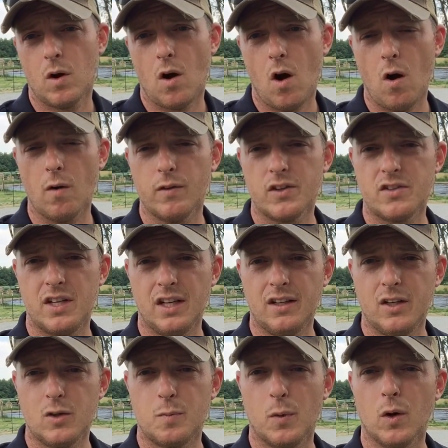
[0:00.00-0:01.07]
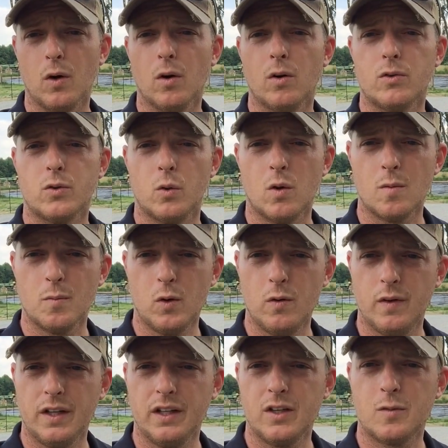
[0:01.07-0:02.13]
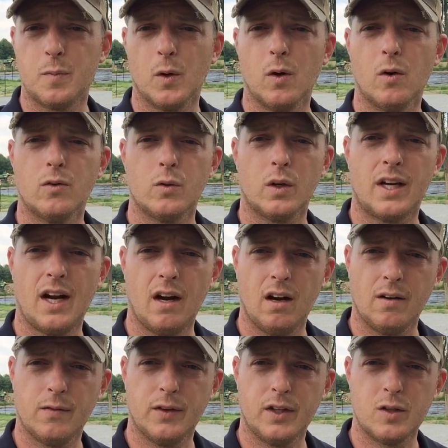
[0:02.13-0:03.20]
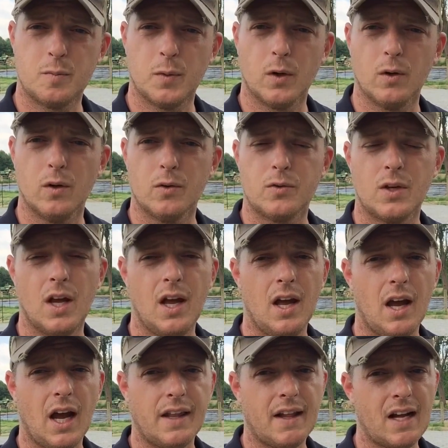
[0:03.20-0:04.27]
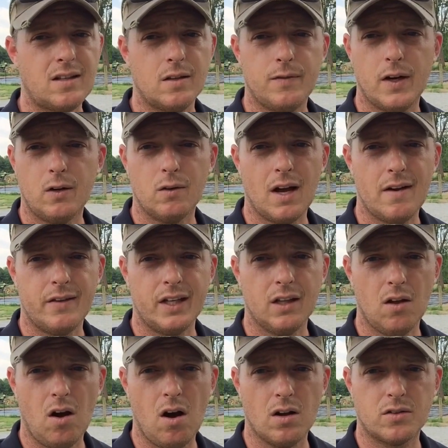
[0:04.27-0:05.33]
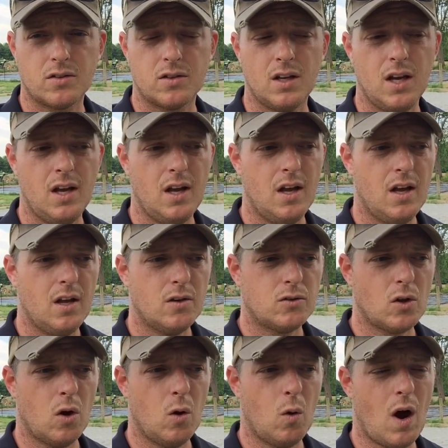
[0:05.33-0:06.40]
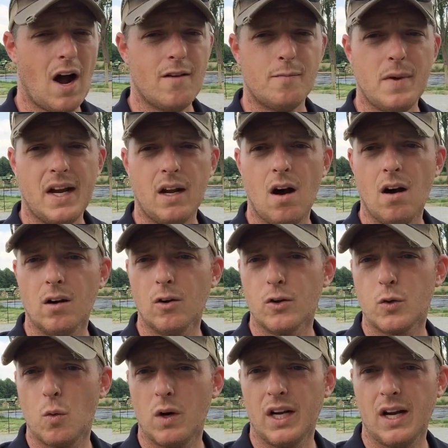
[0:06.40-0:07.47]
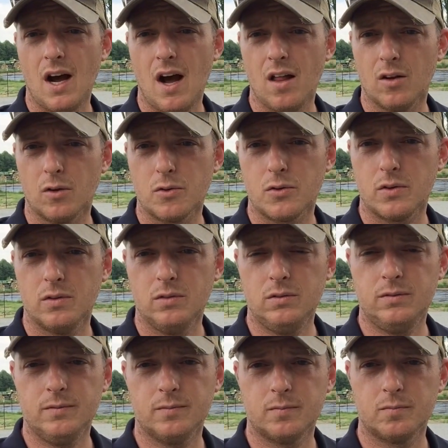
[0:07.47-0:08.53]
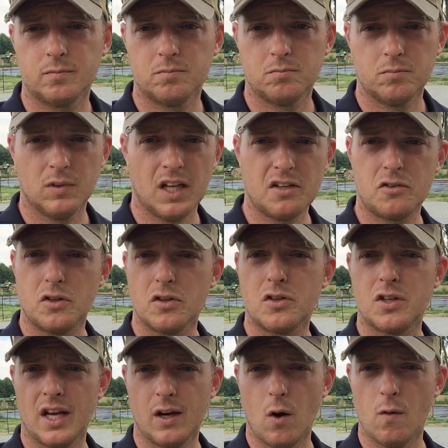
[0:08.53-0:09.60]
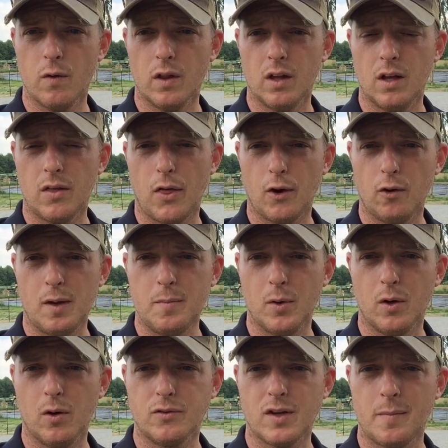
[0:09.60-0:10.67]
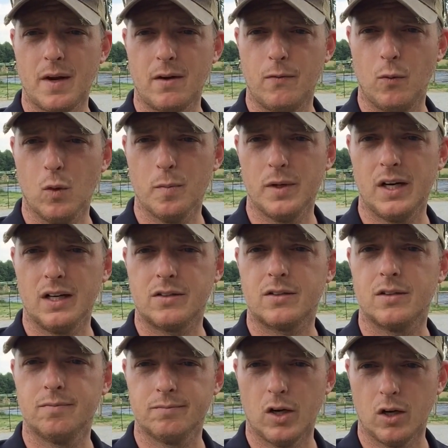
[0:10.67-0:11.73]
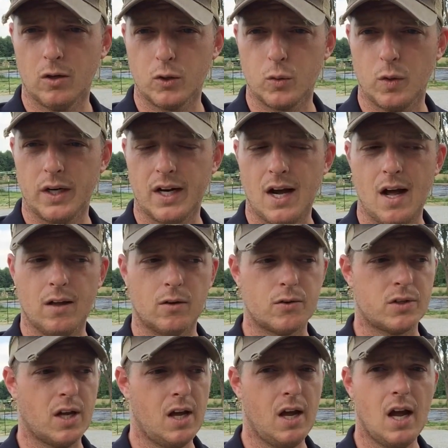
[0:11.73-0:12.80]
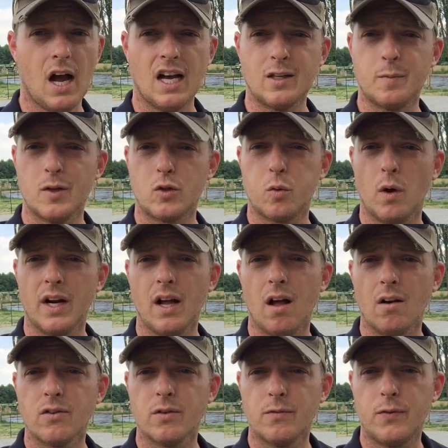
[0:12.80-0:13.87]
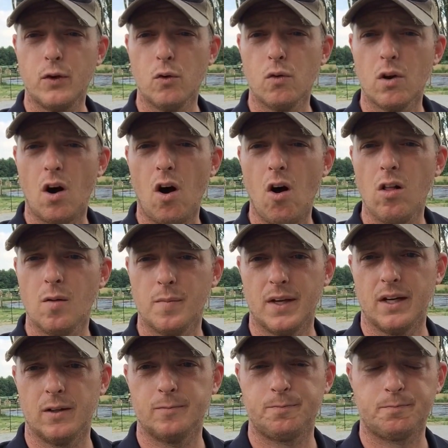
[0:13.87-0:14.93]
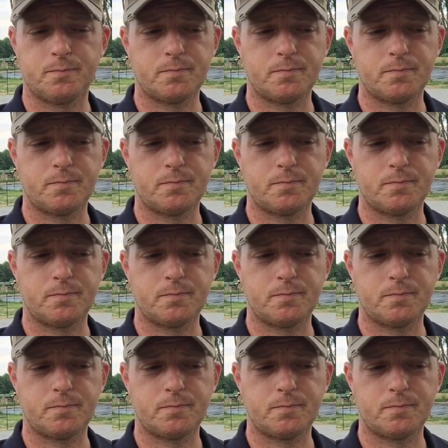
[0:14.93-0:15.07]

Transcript: harvesting these birds or moving these birds or caring for these birds, and that's if I don't have any loss. So I've made $120. Let's just say over the 30 birds, I make $4, $120. I spent $20 in fuel to haul them there.